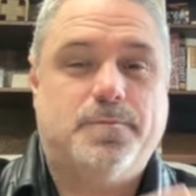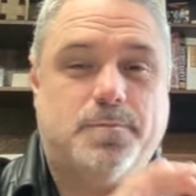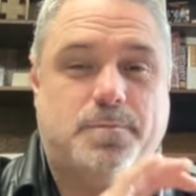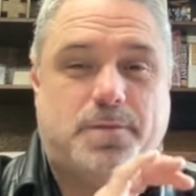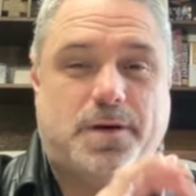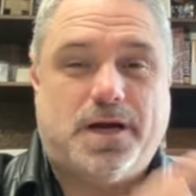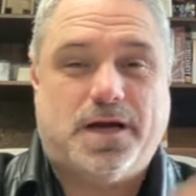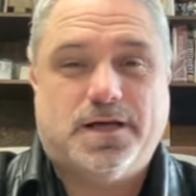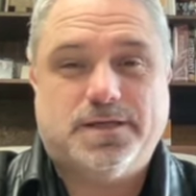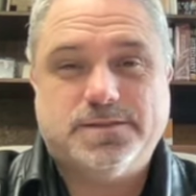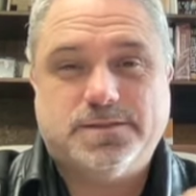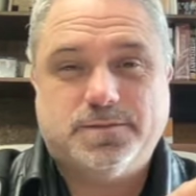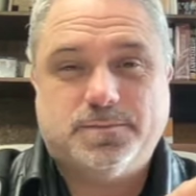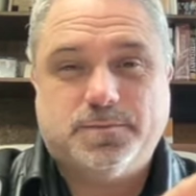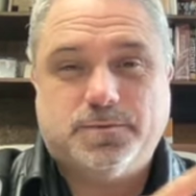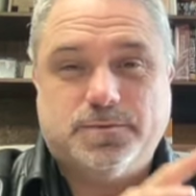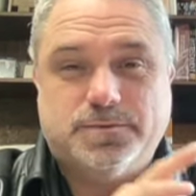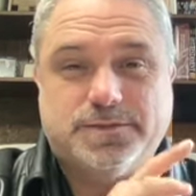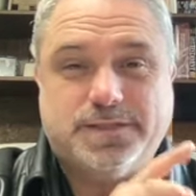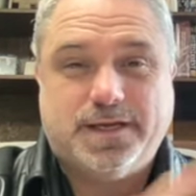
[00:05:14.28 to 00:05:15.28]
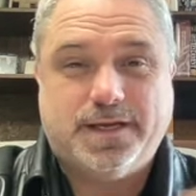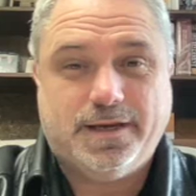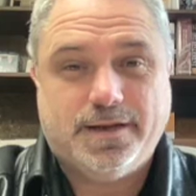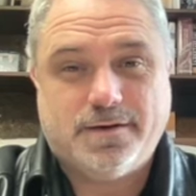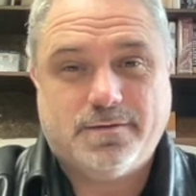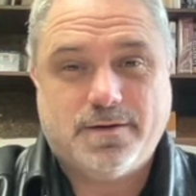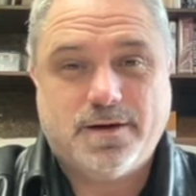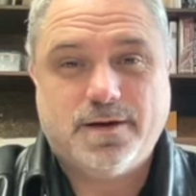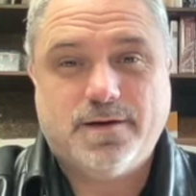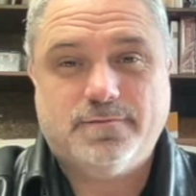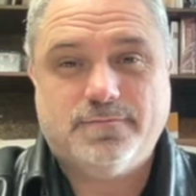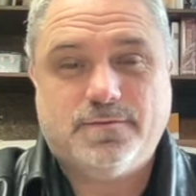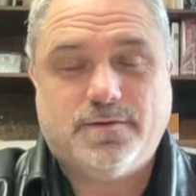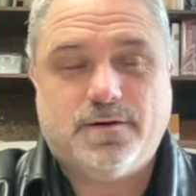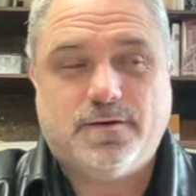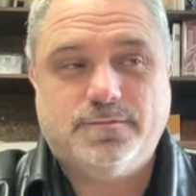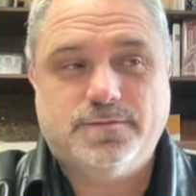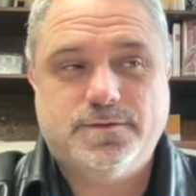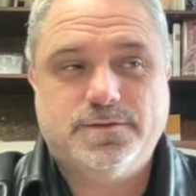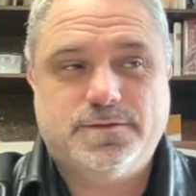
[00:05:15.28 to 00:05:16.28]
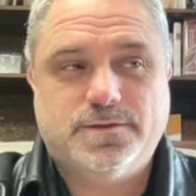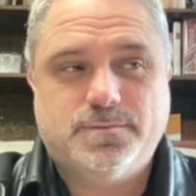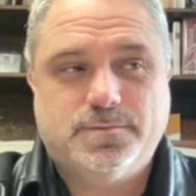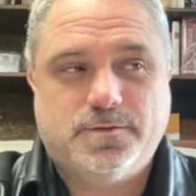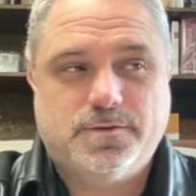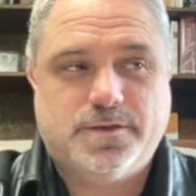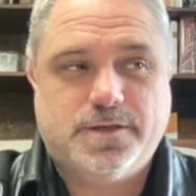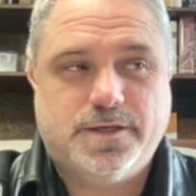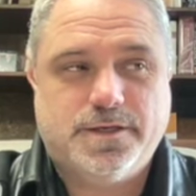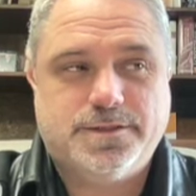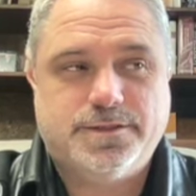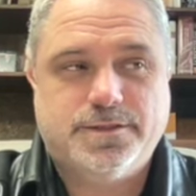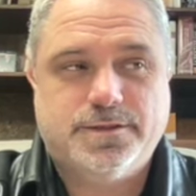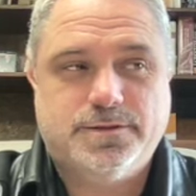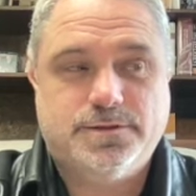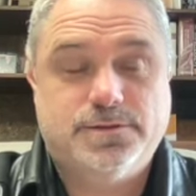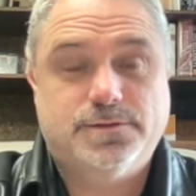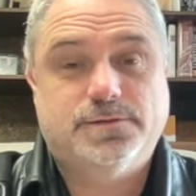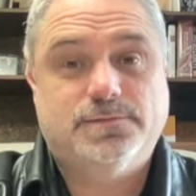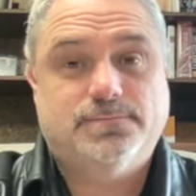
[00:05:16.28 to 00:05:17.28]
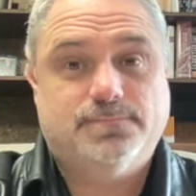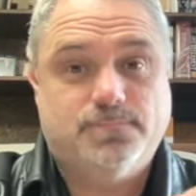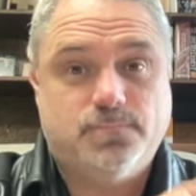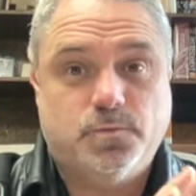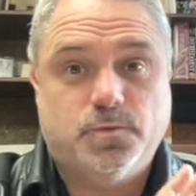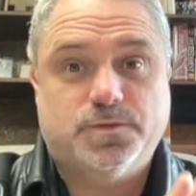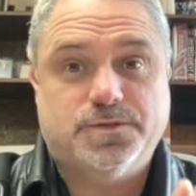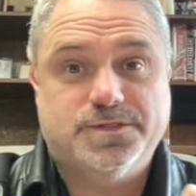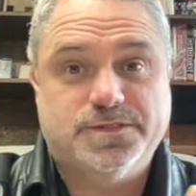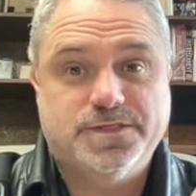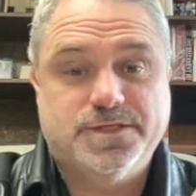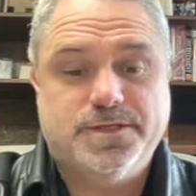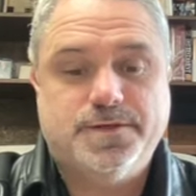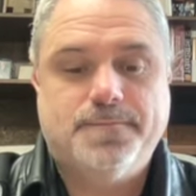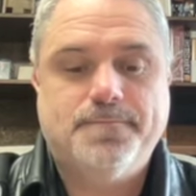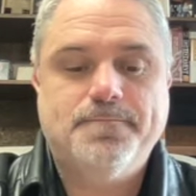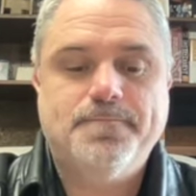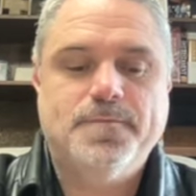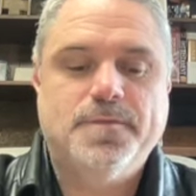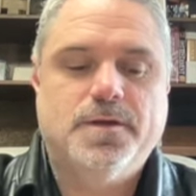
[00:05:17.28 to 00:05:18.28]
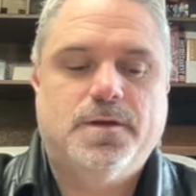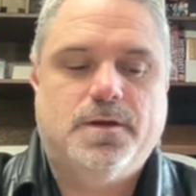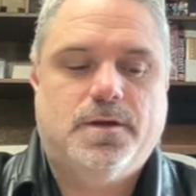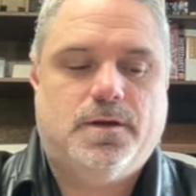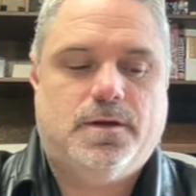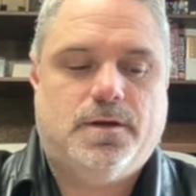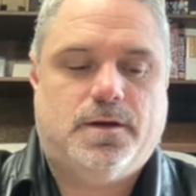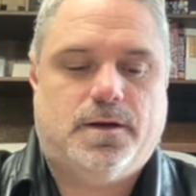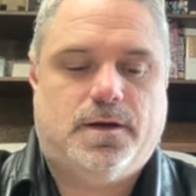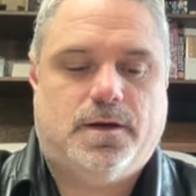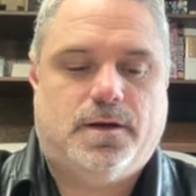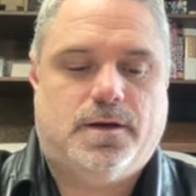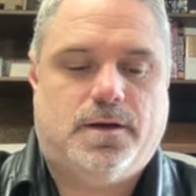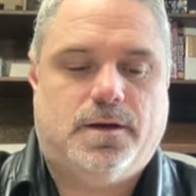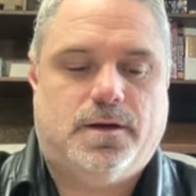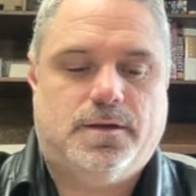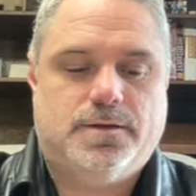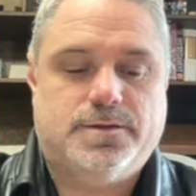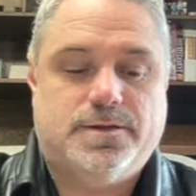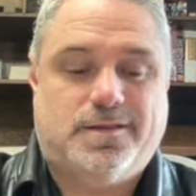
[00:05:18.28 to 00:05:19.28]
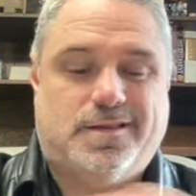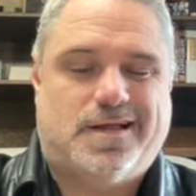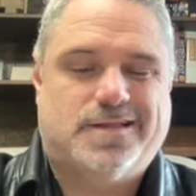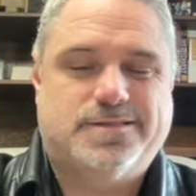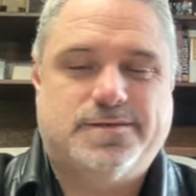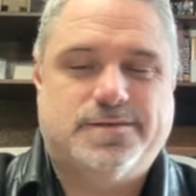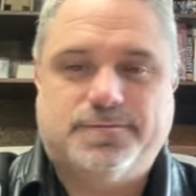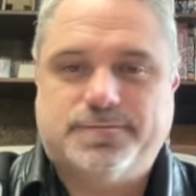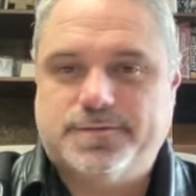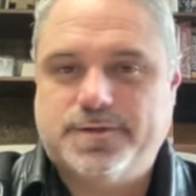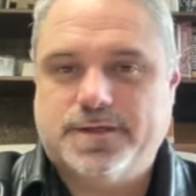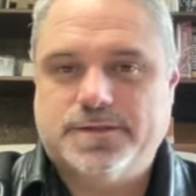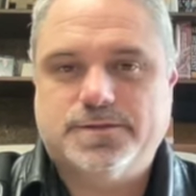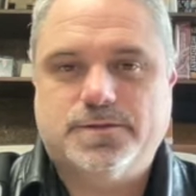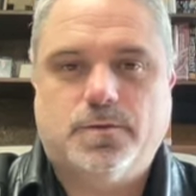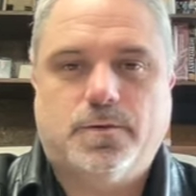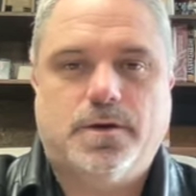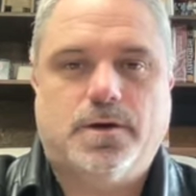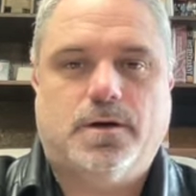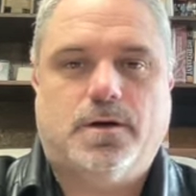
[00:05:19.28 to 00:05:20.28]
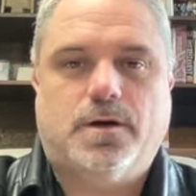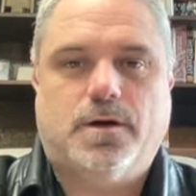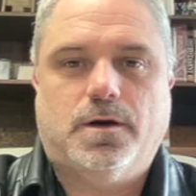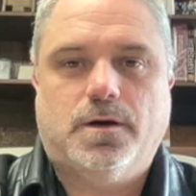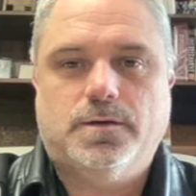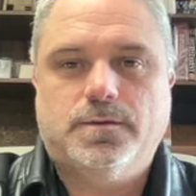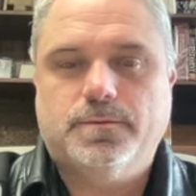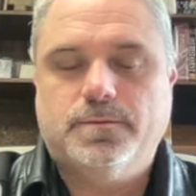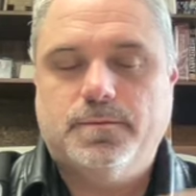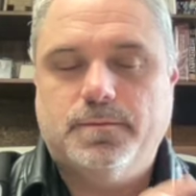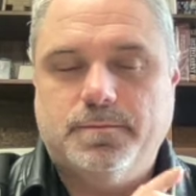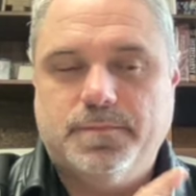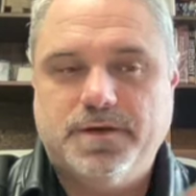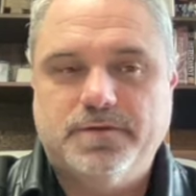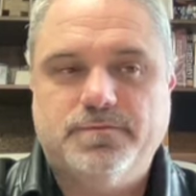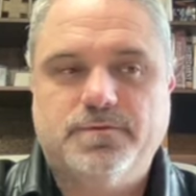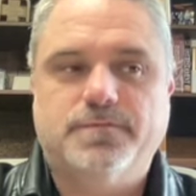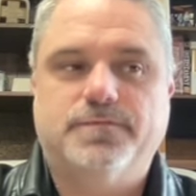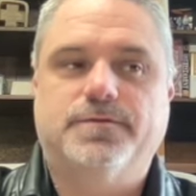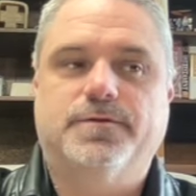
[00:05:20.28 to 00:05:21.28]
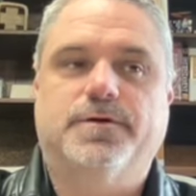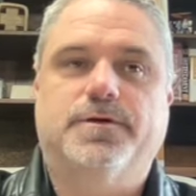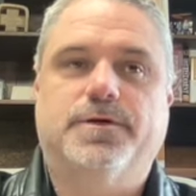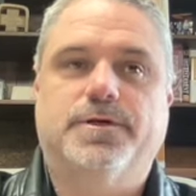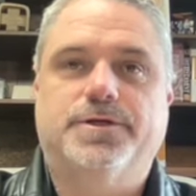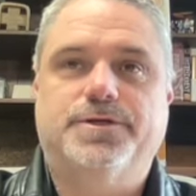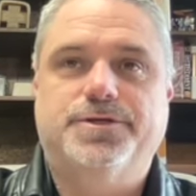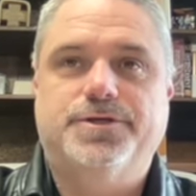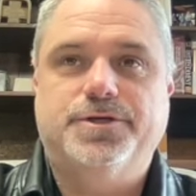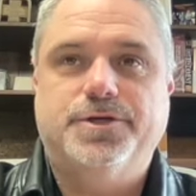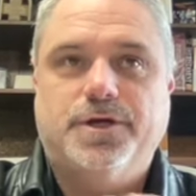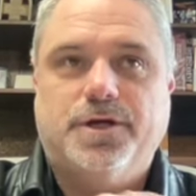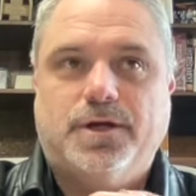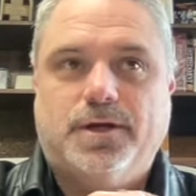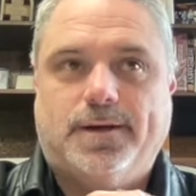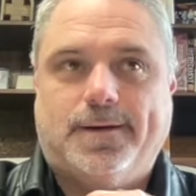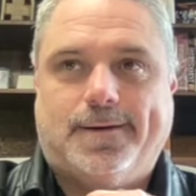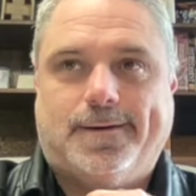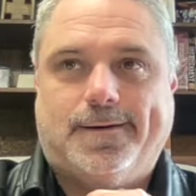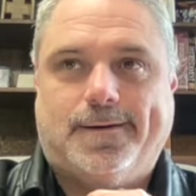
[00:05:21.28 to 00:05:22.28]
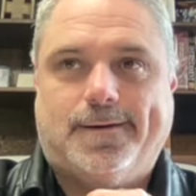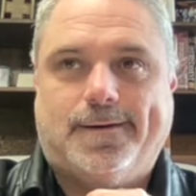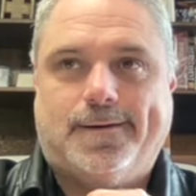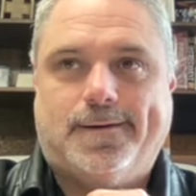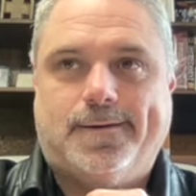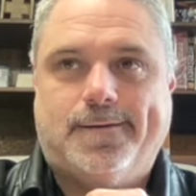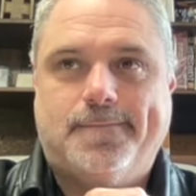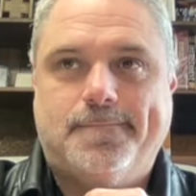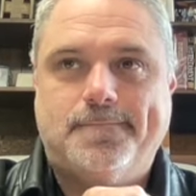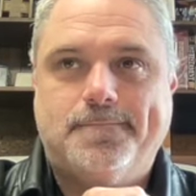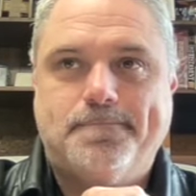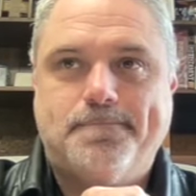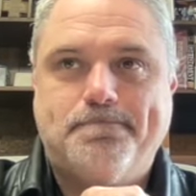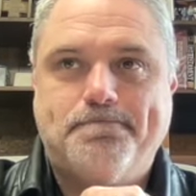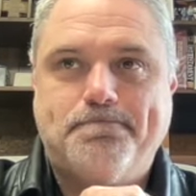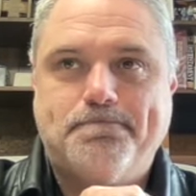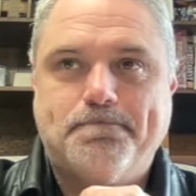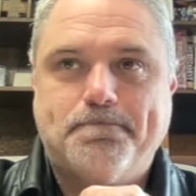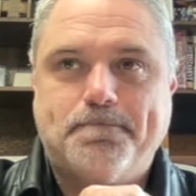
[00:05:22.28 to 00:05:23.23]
possible tannerite involved in some locations. We'll see. Lots of things going on, beaver footage, um,